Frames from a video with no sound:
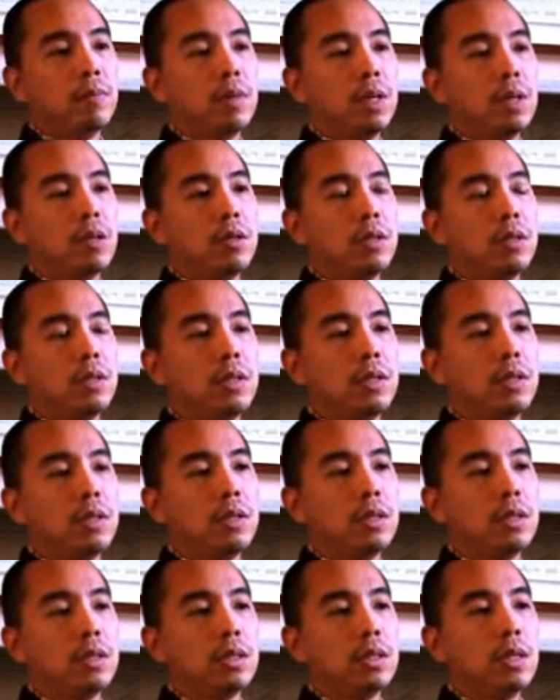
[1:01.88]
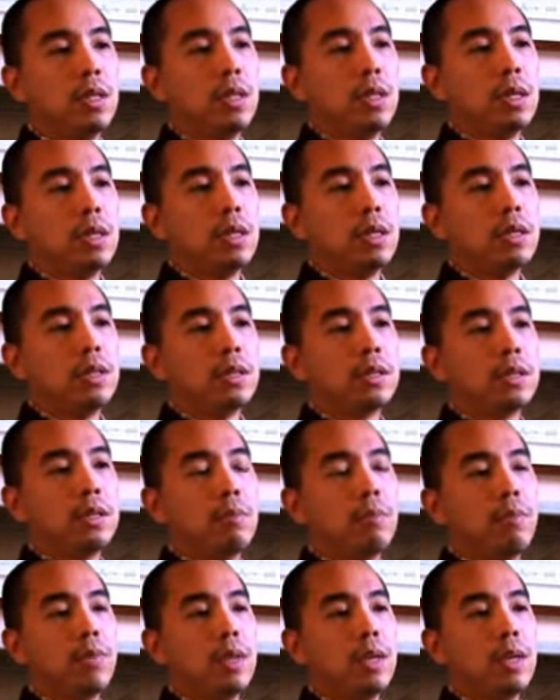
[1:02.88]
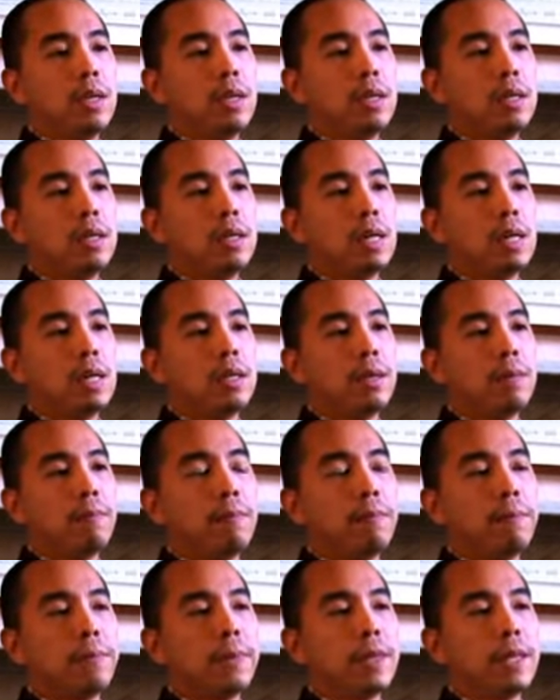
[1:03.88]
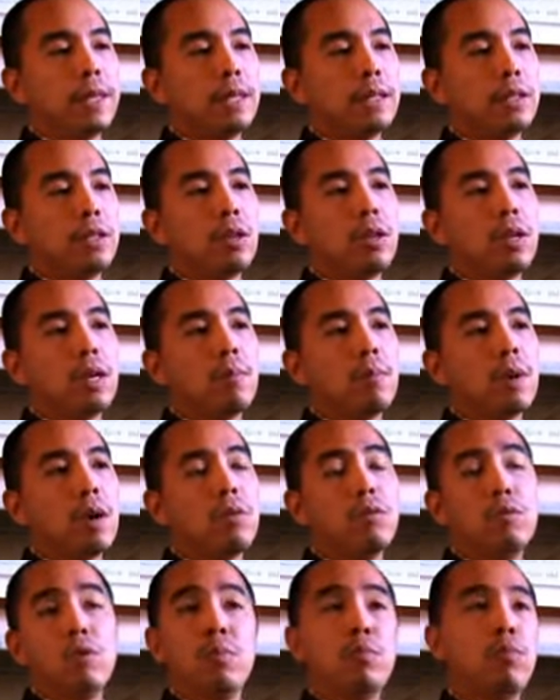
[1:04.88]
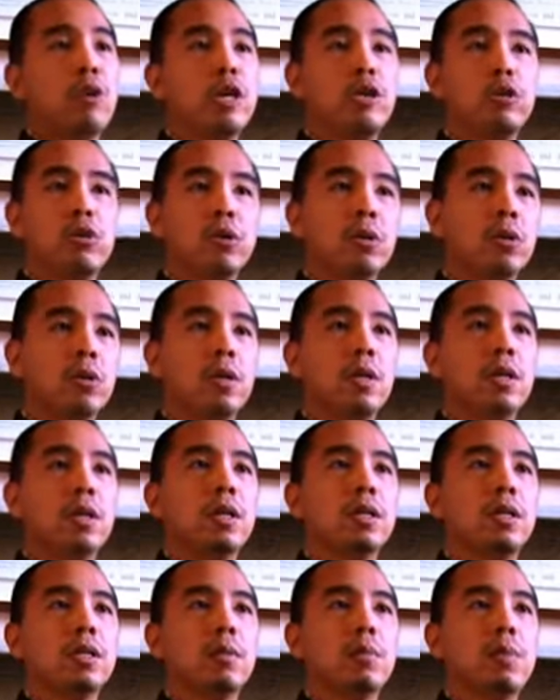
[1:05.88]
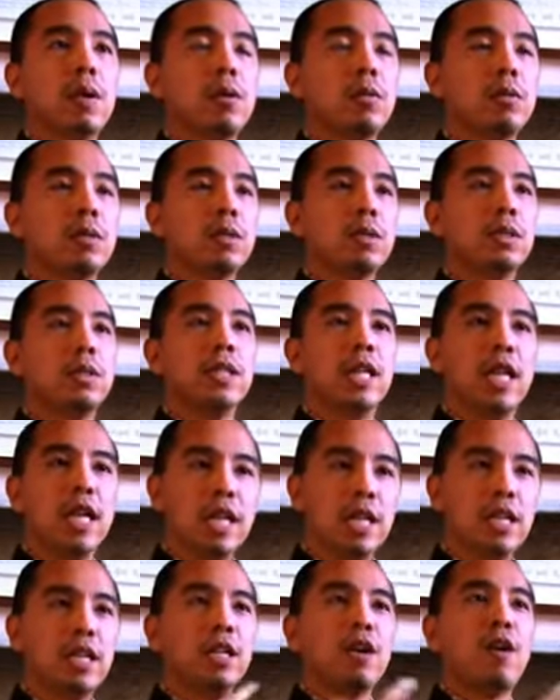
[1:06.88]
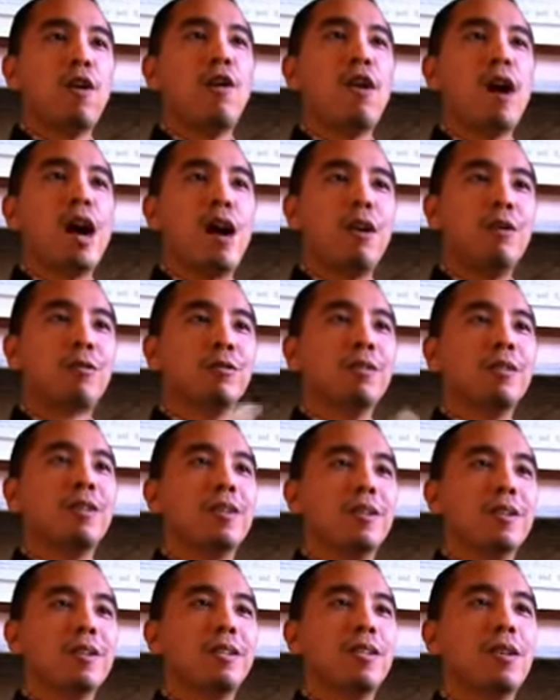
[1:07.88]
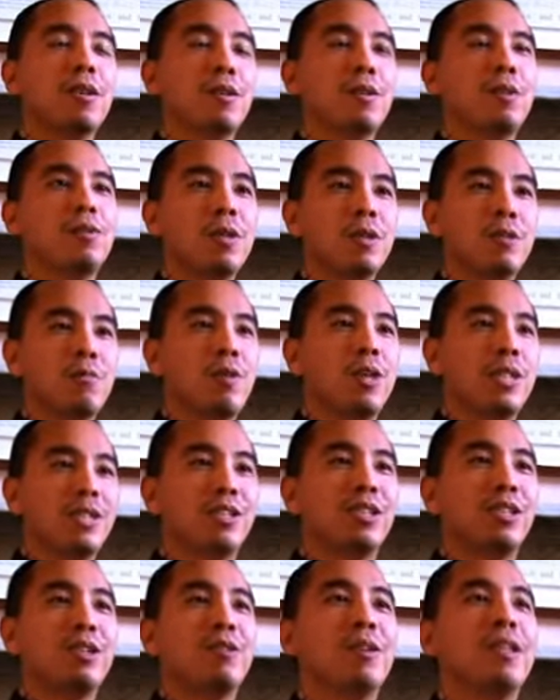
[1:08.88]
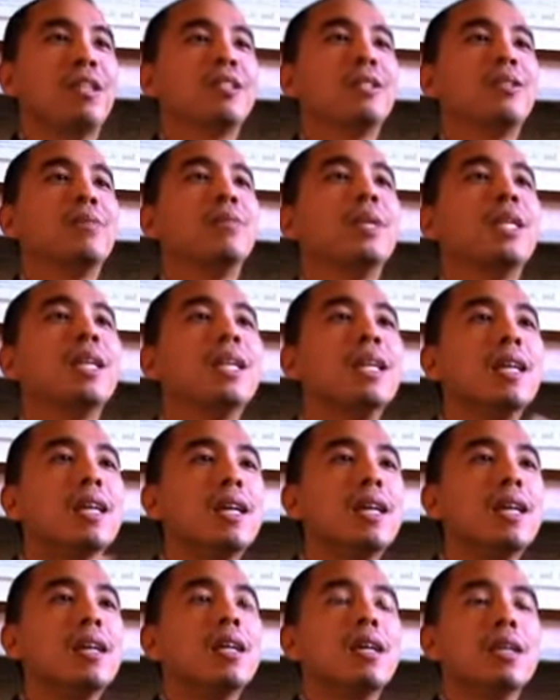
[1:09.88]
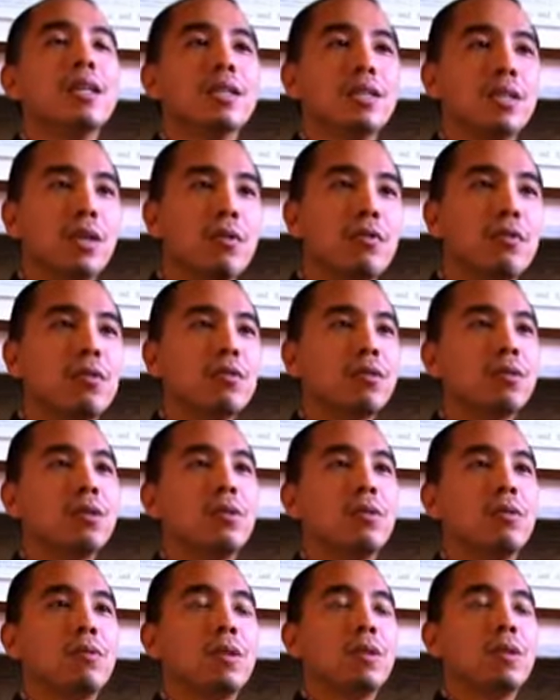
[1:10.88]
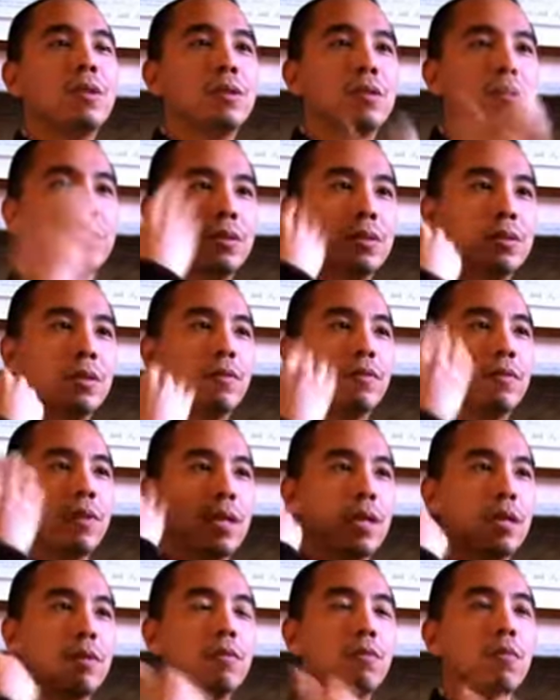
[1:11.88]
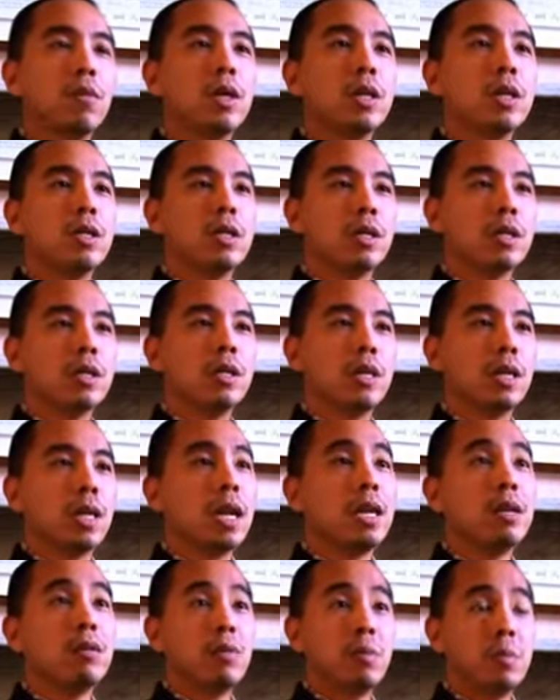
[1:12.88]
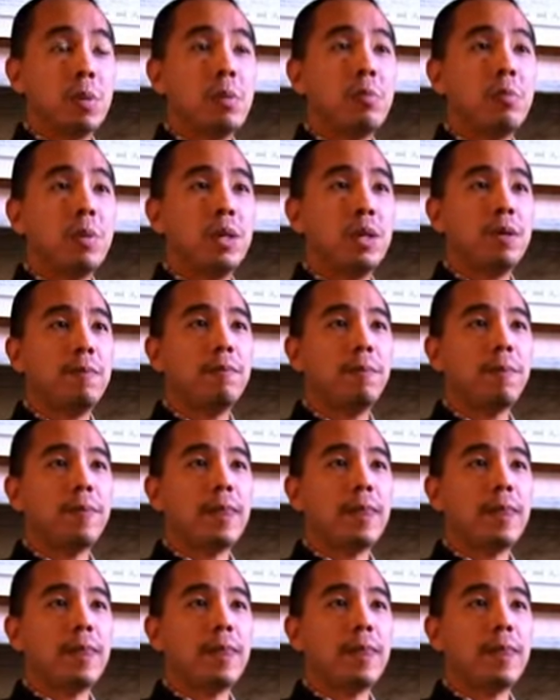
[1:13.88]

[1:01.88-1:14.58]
because it's something that is not about repression. It's about just taking it all out, not only in one generation, but several generations of that, what he can remember,